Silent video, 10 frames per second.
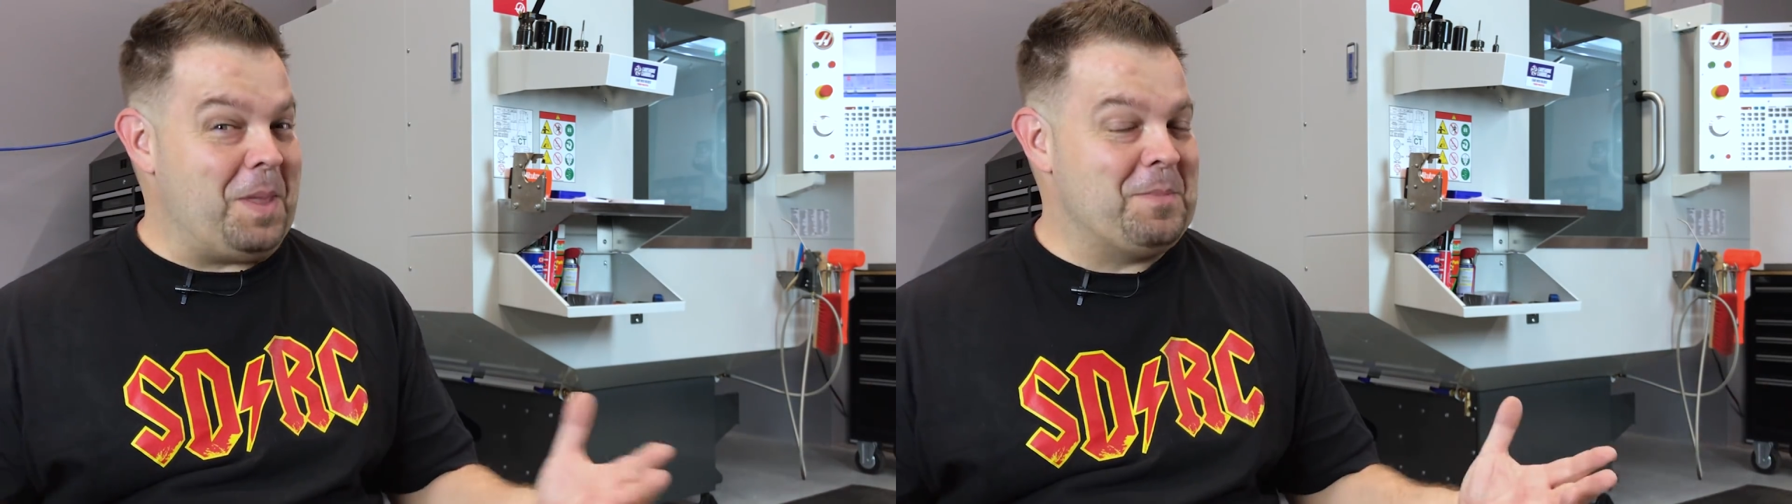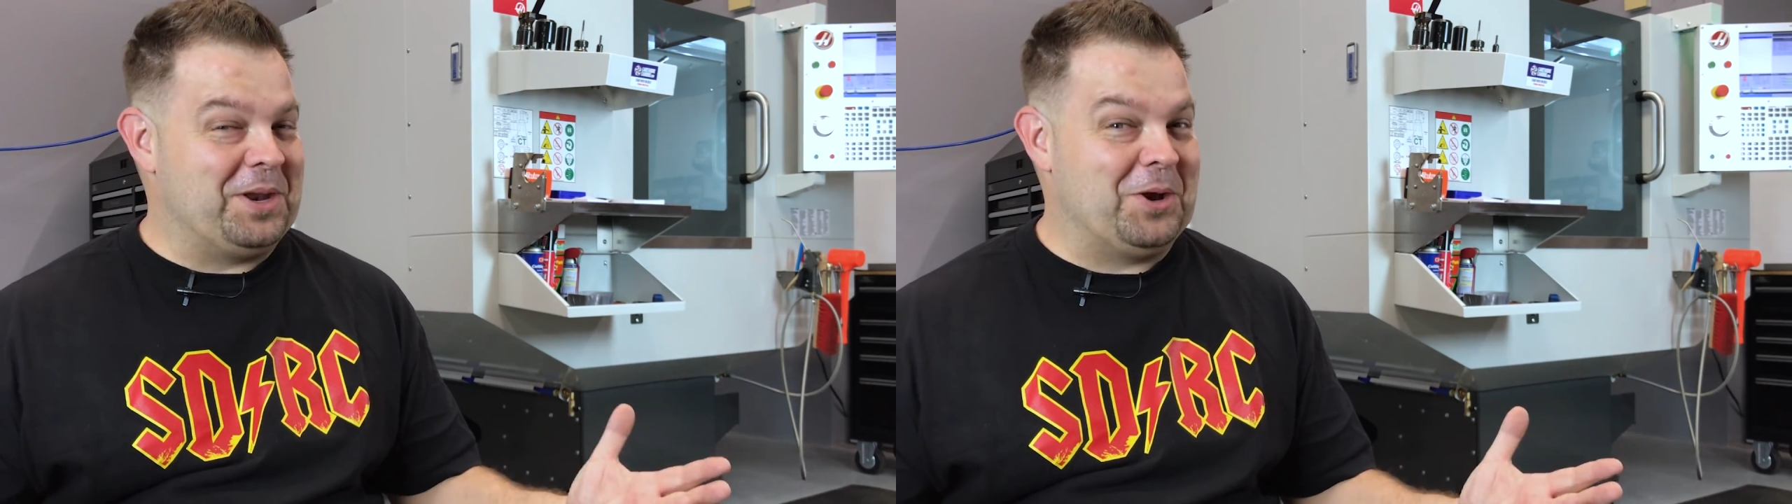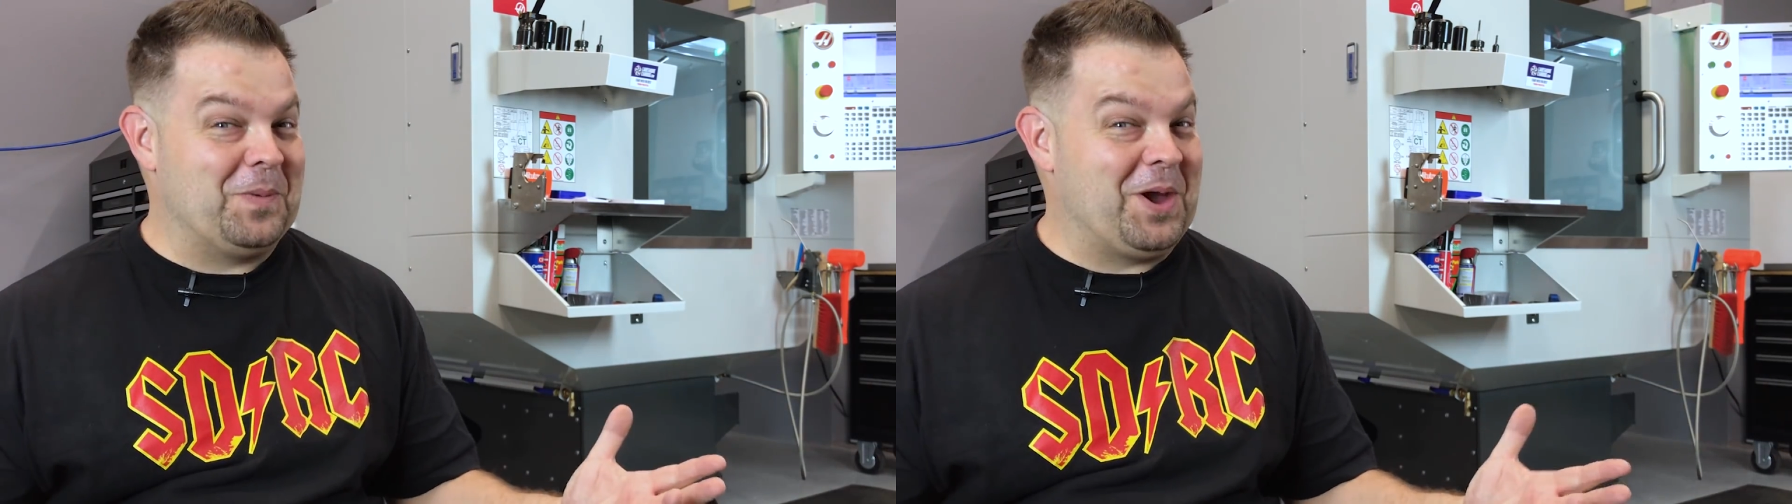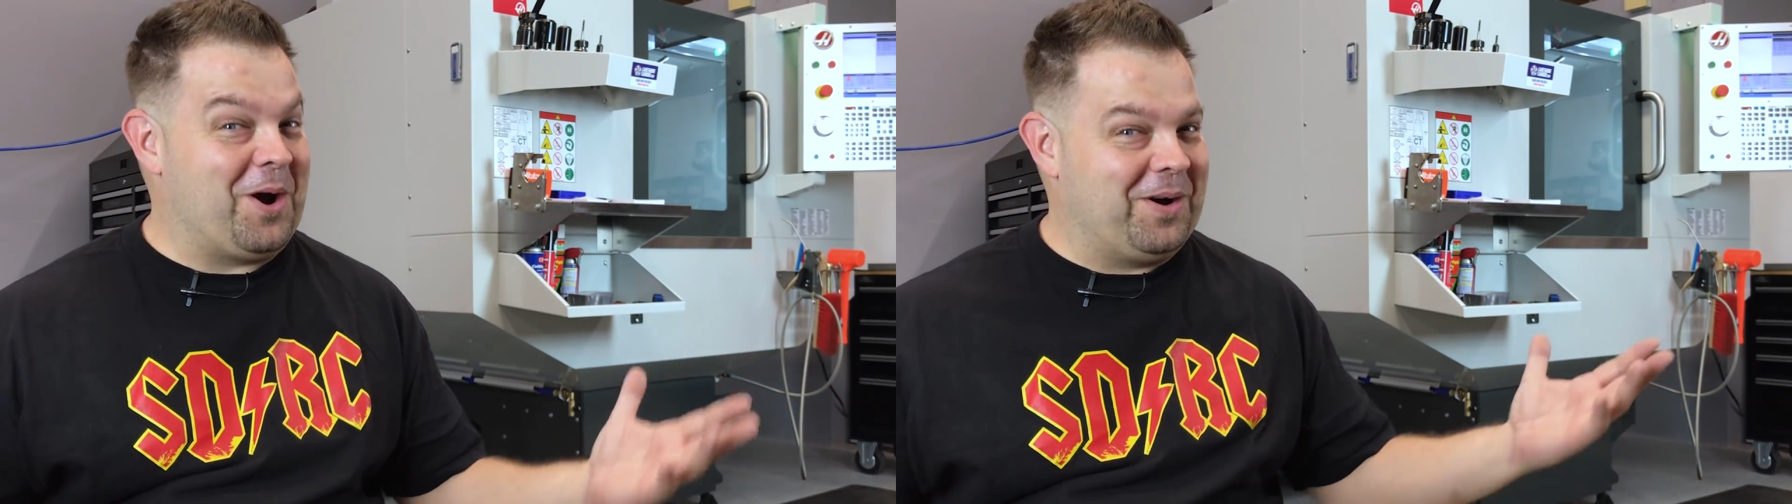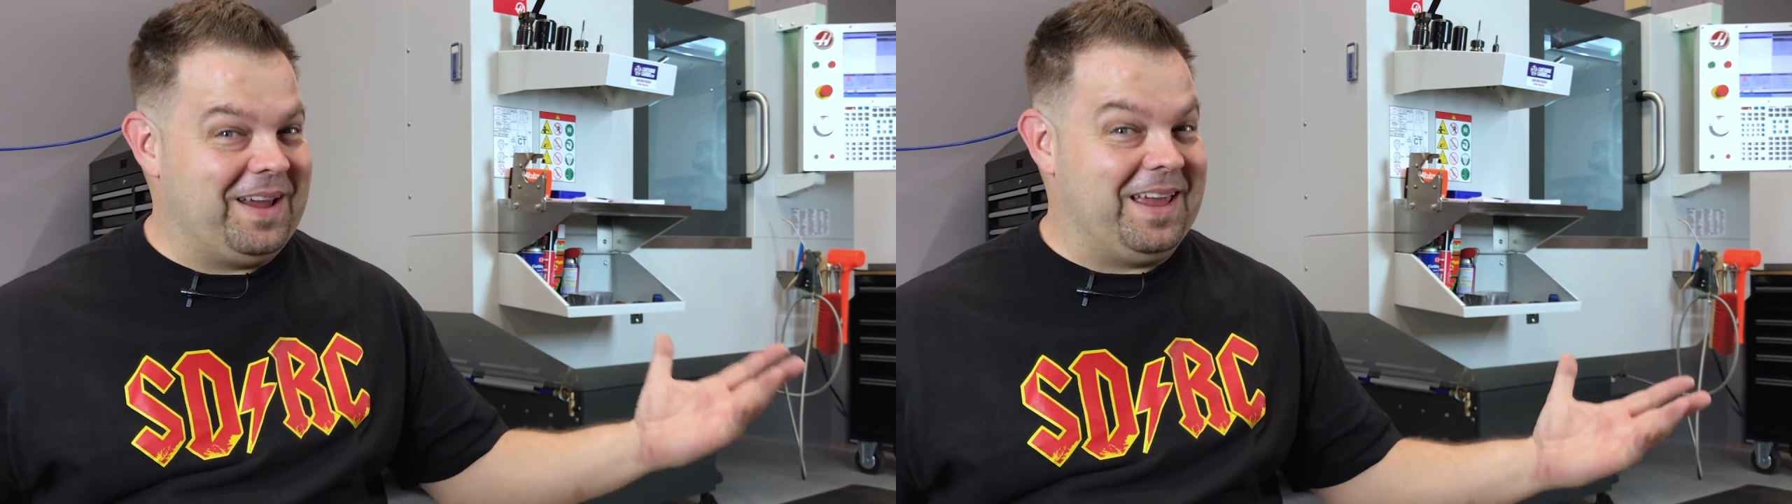But here we
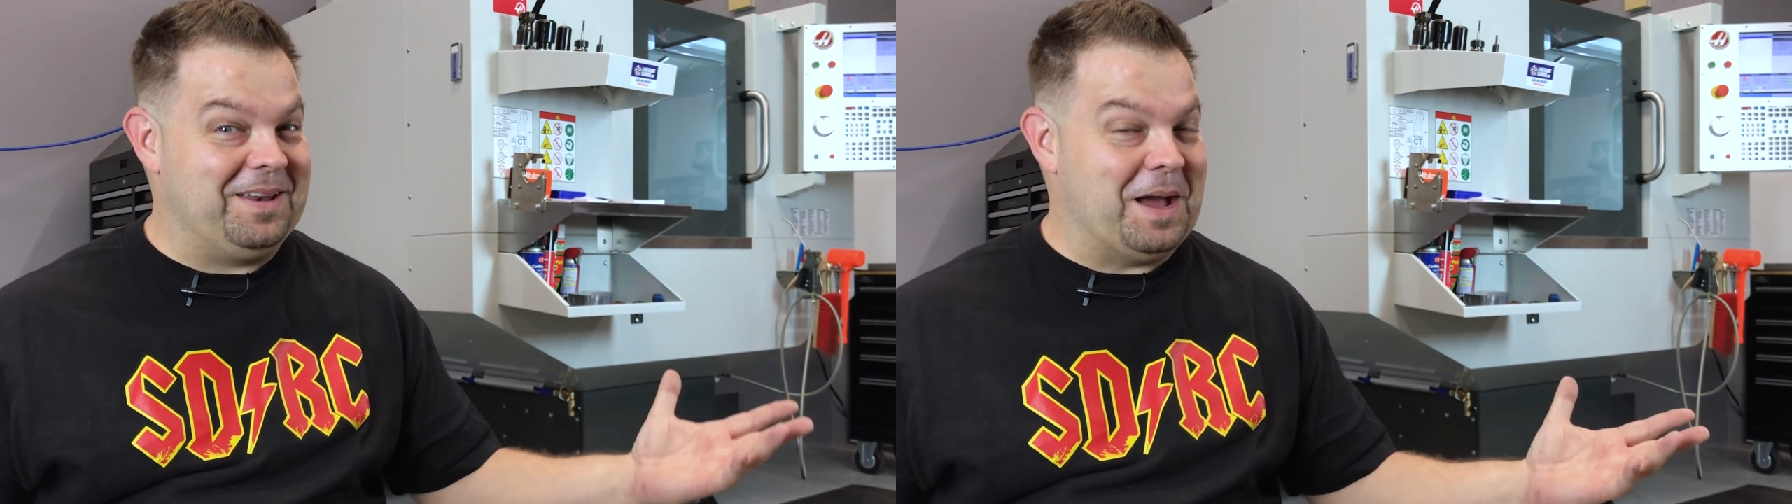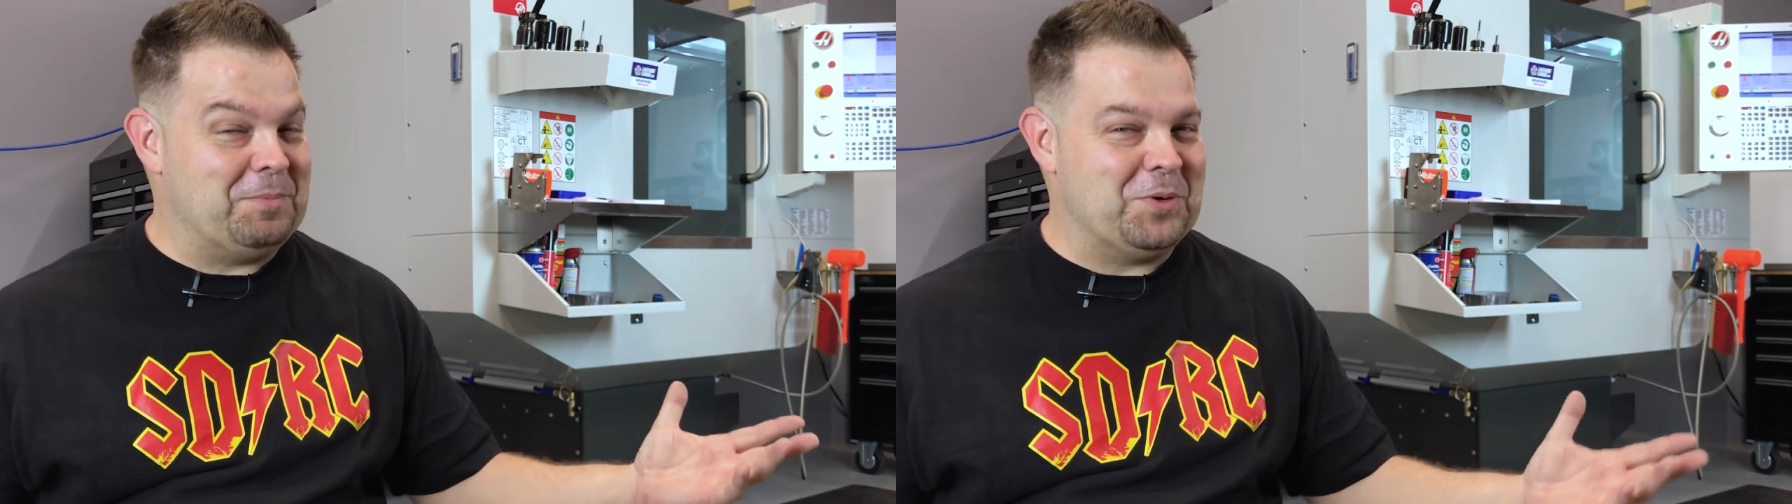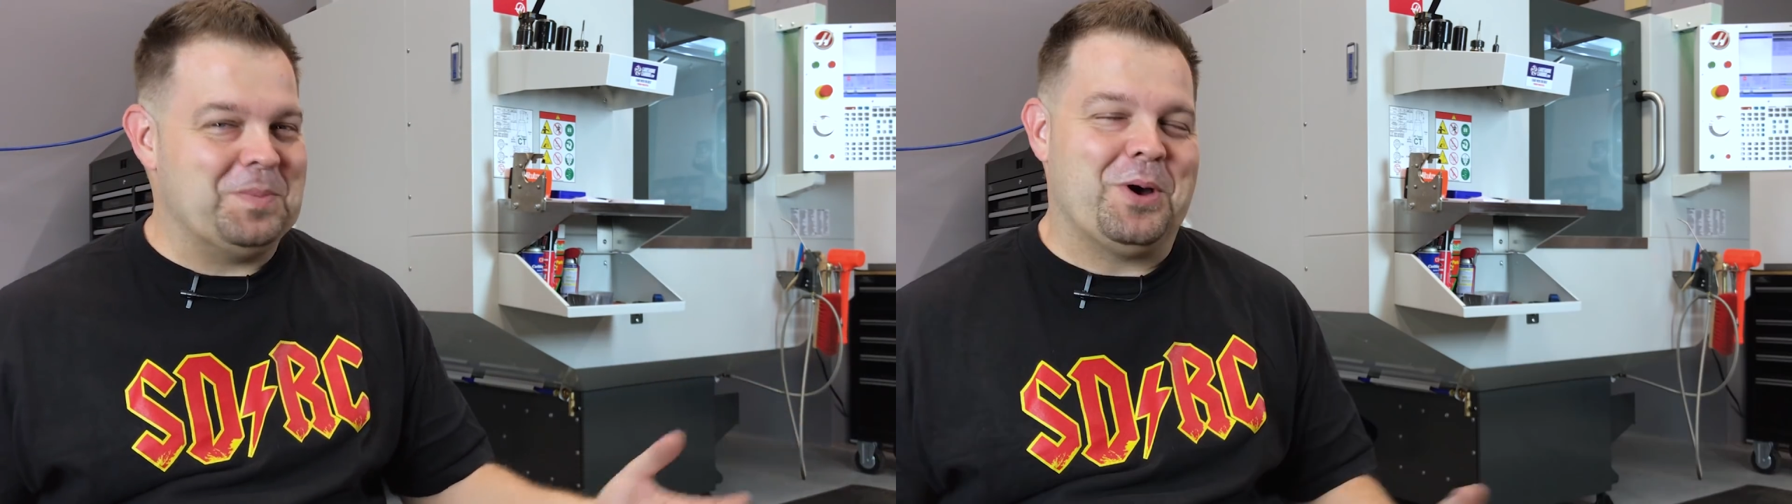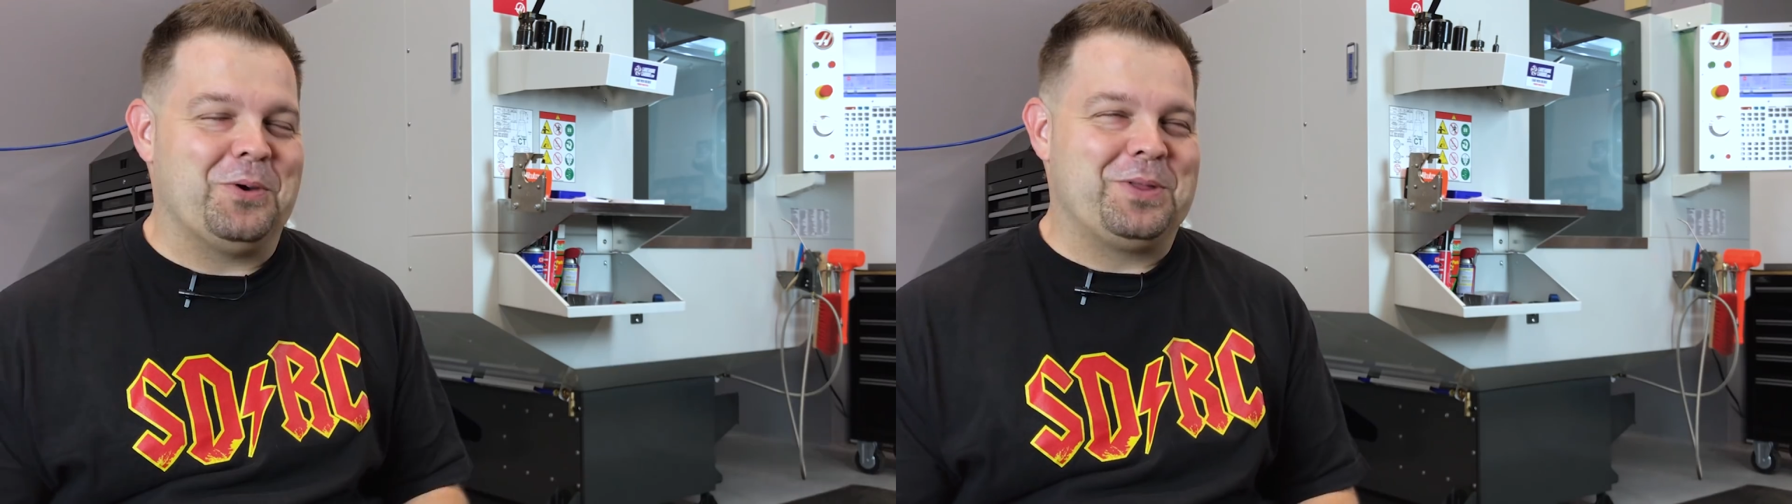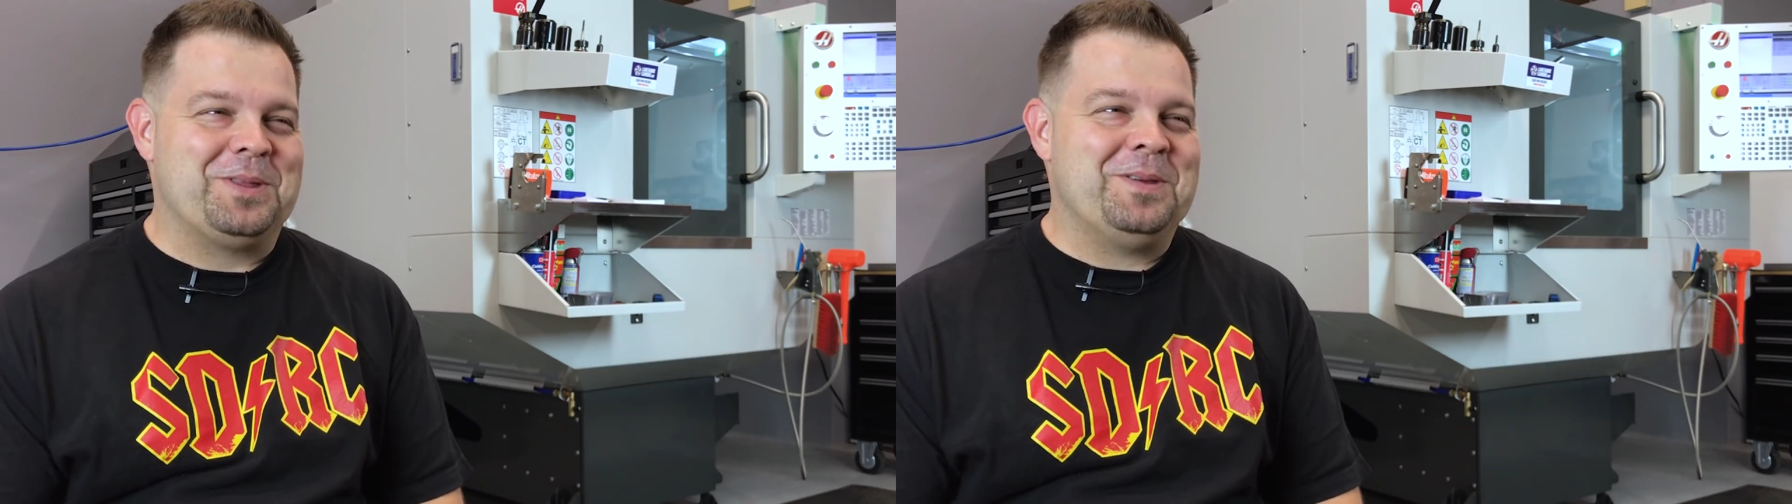are, and I'm doing both.